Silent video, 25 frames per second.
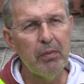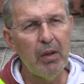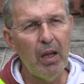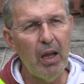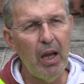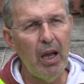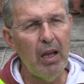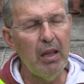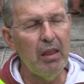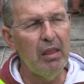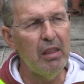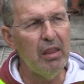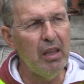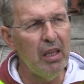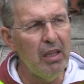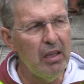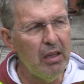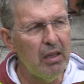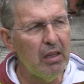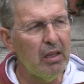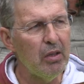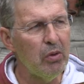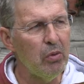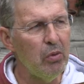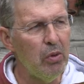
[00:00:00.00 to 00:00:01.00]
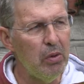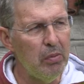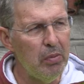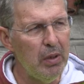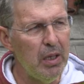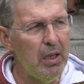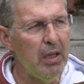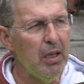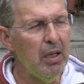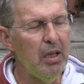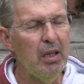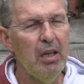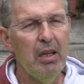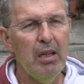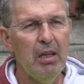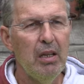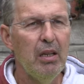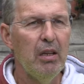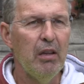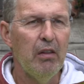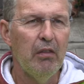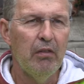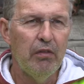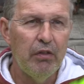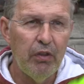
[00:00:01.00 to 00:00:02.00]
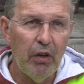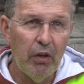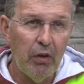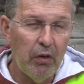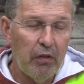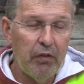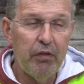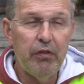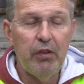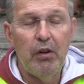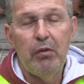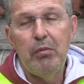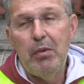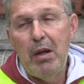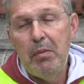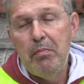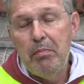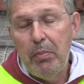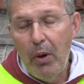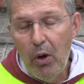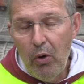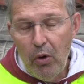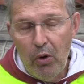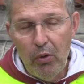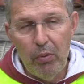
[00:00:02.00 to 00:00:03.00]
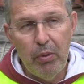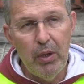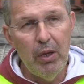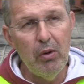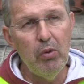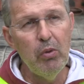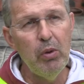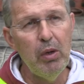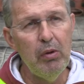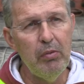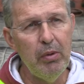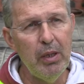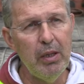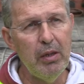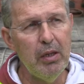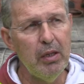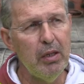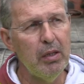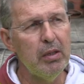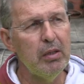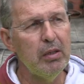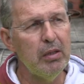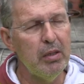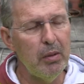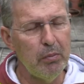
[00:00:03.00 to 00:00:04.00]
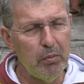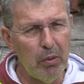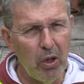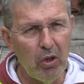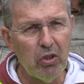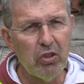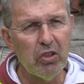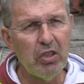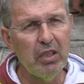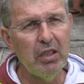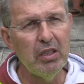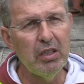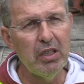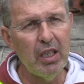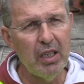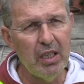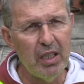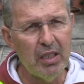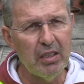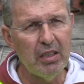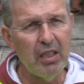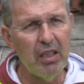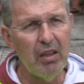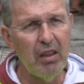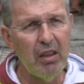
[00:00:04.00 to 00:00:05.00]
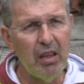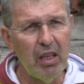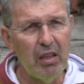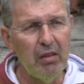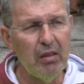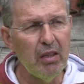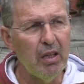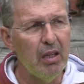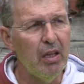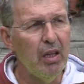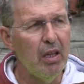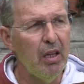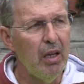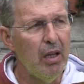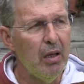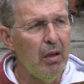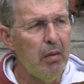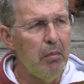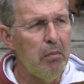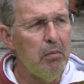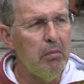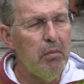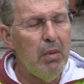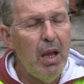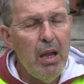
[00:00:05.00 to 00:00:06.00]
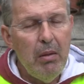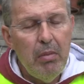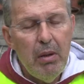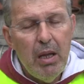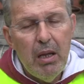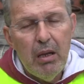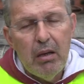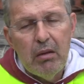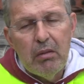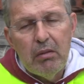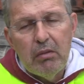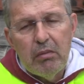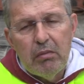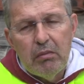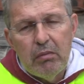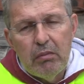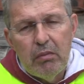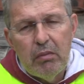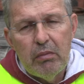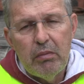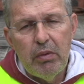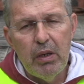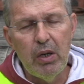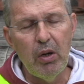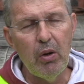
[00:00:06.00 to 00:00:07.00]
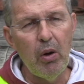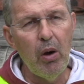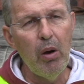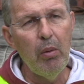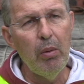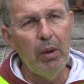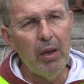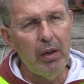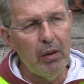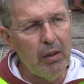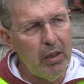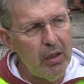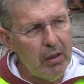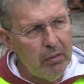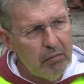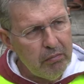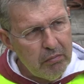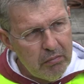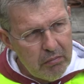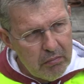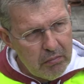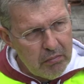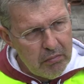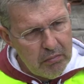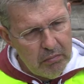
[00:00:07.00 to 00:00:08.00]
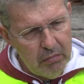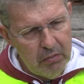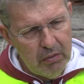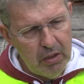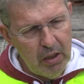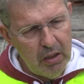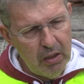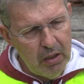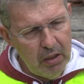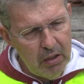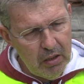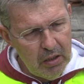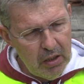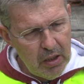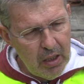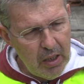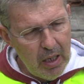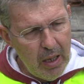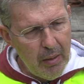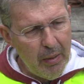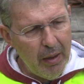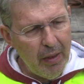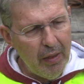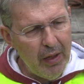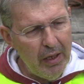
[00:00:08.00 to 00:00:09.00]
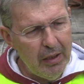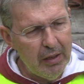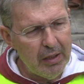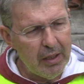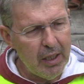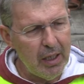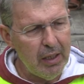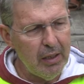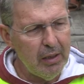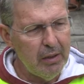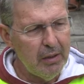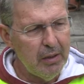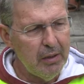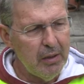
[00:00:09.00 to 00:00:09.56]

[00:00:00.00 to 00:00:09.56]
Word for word: I think will be, for, from my point of view, will be the, the most interesting thing. Maybe recover the, the, the lava delta,